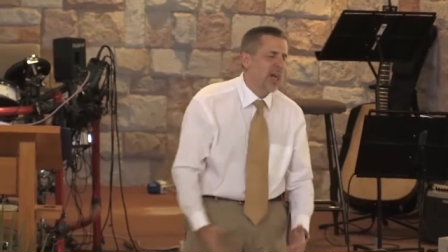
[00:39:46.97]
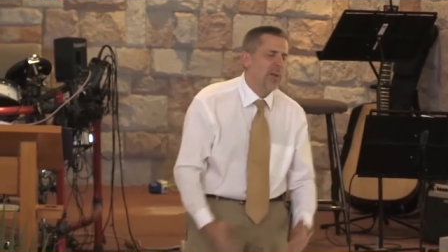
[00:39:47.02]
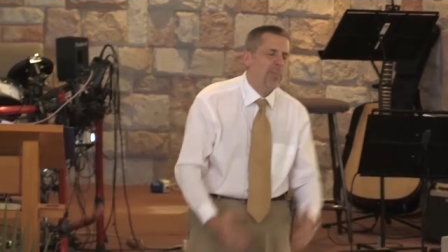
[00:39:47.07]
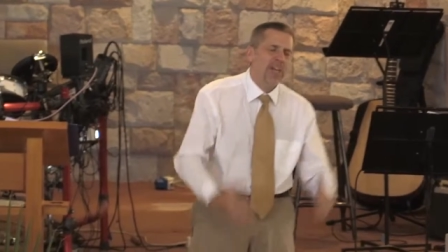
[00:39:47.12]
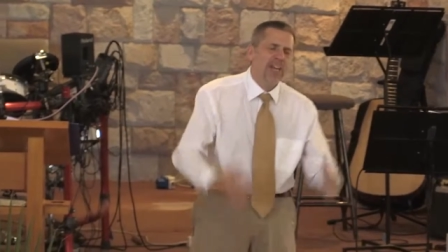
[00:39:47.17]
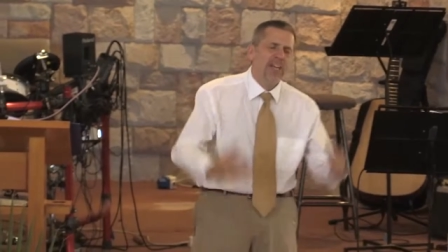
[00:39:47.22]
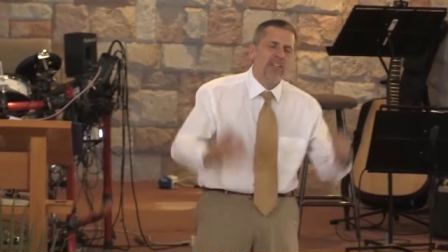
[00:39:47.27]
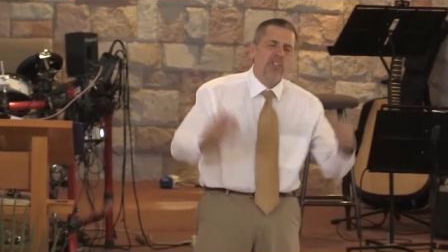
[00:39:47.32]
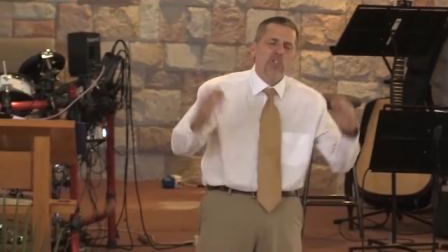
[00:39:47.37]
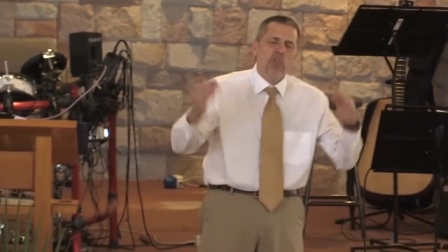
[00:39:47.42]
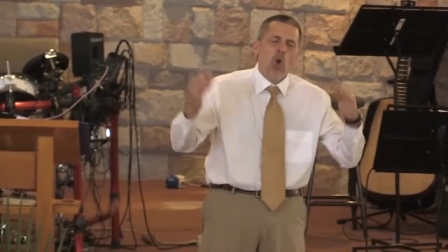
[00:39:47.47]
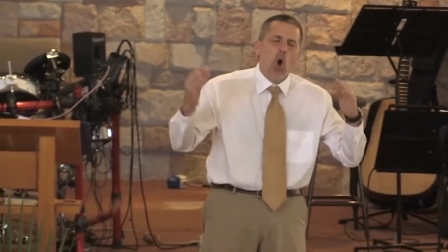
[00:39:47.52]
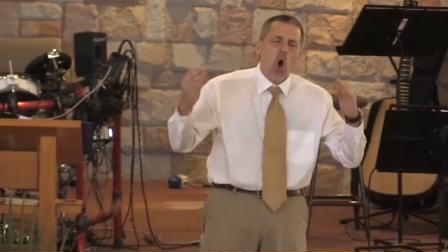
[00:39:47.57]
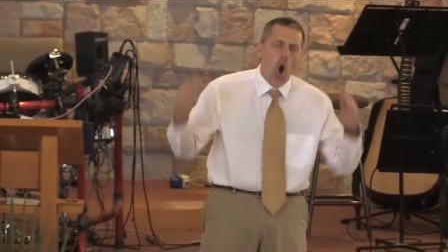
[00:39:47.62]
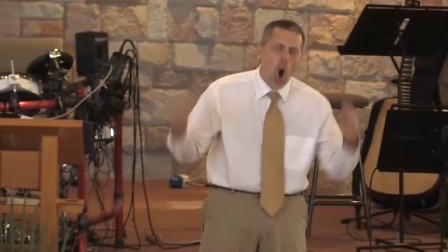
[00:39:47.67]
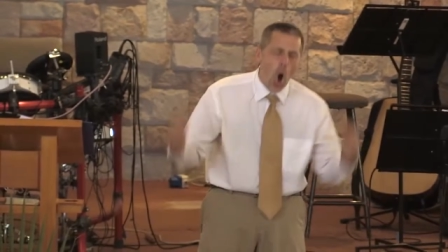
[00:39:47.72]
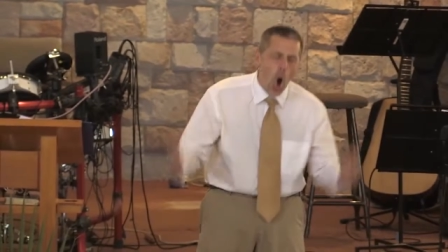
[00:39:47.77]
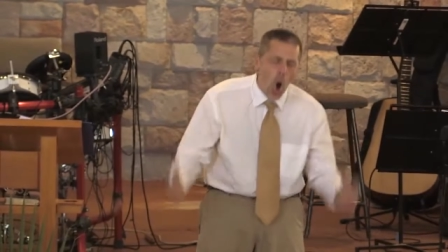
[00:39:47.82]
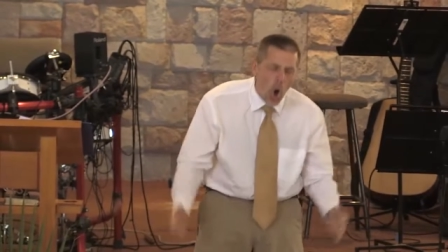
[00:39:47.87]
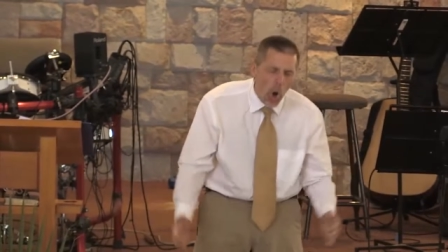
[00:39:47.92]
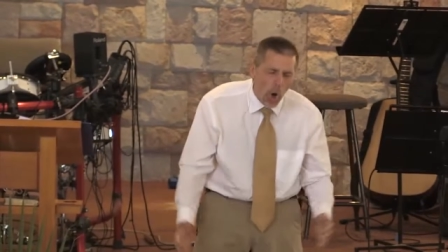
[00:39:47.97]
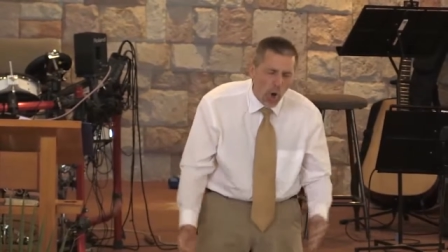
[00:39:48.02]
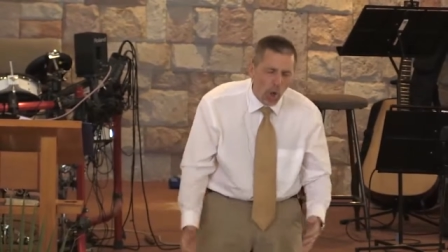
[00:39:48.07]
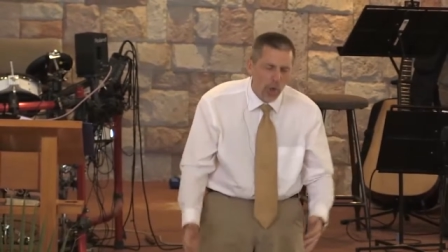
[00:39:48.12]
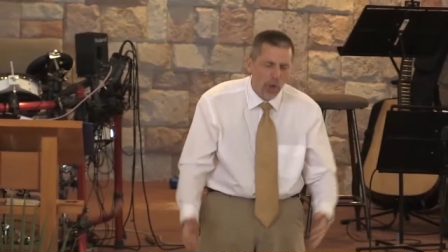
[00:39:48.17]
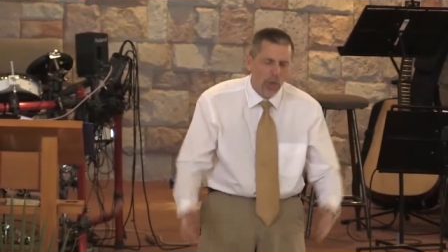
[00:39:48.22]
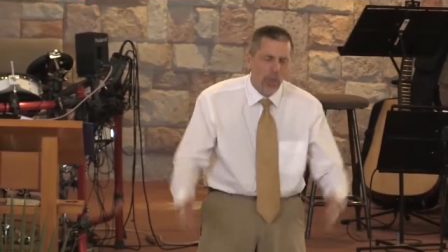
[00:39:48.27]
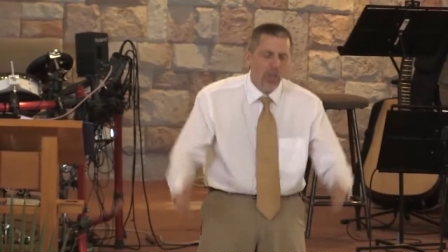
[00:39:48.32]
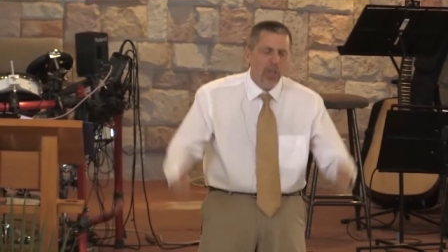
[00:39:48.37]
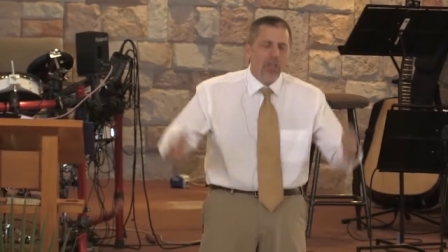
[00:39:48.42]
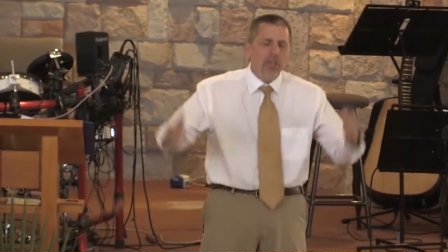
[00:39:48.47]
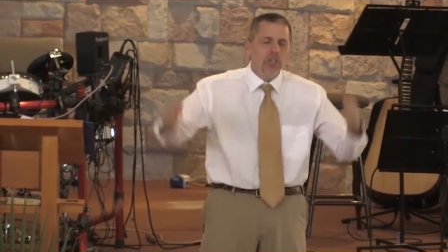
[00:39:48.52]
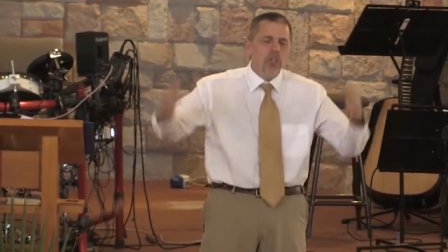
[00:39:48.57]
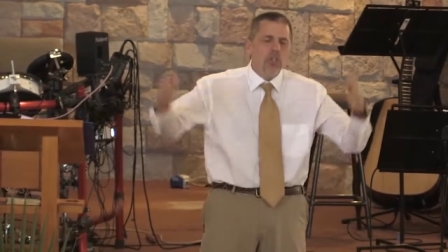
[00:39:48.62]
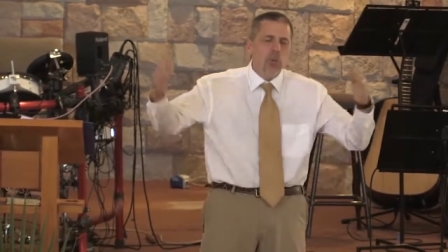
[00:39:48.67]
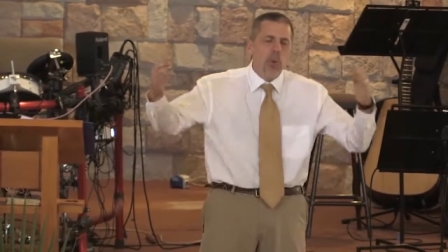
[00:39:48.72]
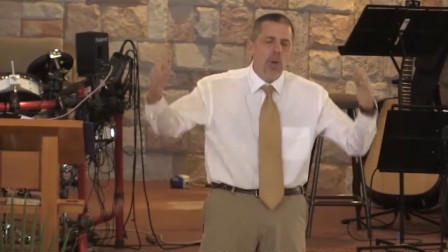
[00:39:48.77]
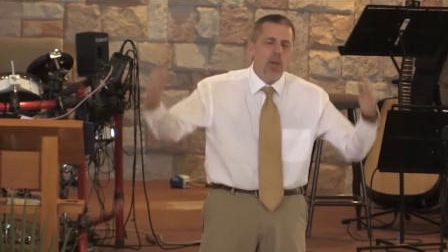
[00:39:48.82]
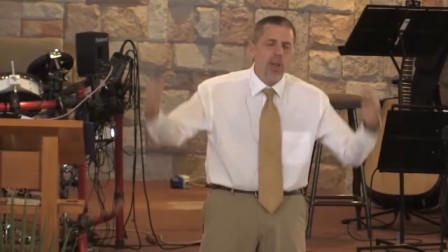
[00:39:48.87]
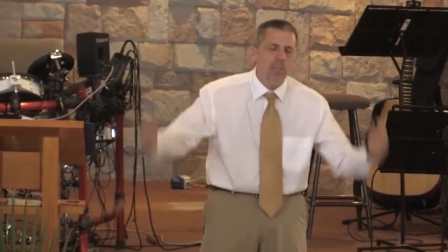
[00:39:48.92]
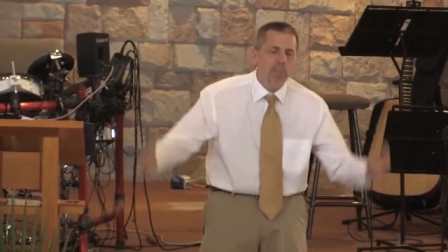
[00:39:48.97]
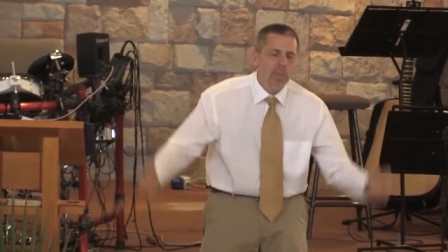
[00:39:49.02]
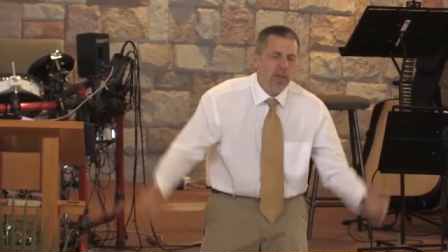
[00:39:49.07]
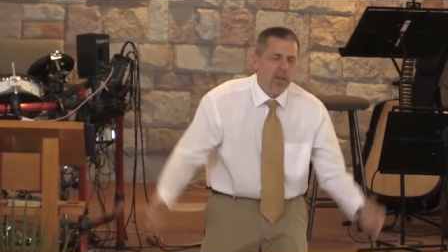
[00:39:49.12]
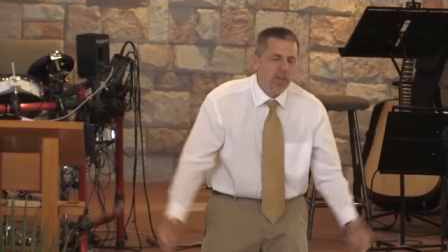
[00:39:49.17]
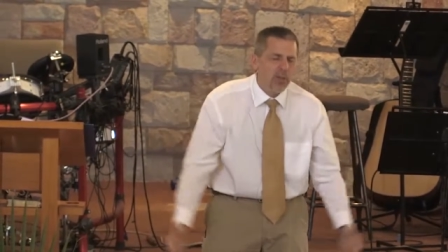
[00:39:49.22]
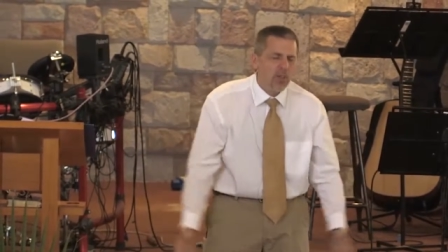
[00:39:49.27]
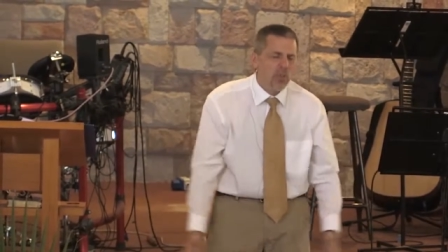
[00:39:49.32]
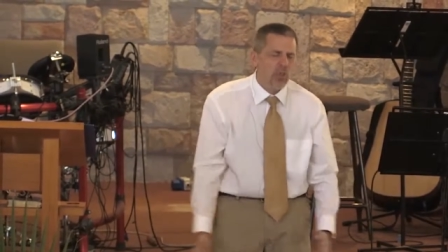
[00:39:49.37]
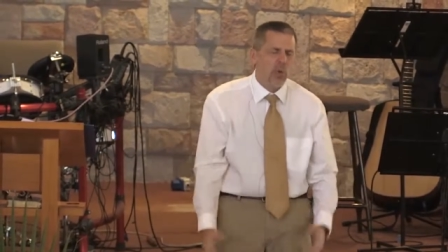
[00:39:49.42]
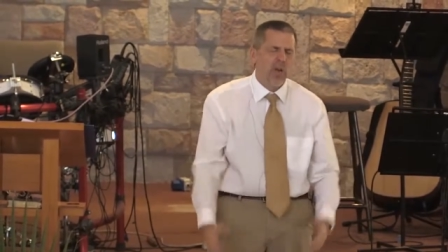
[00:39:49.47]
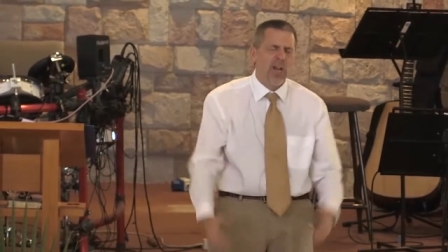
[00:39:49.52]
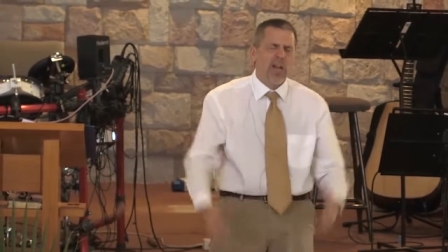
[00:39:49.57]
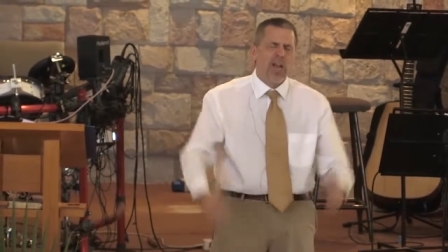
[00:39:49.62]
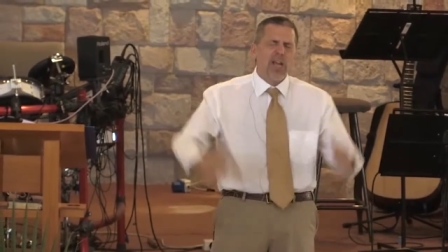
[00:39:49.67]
I mean, it's hard doing ministry,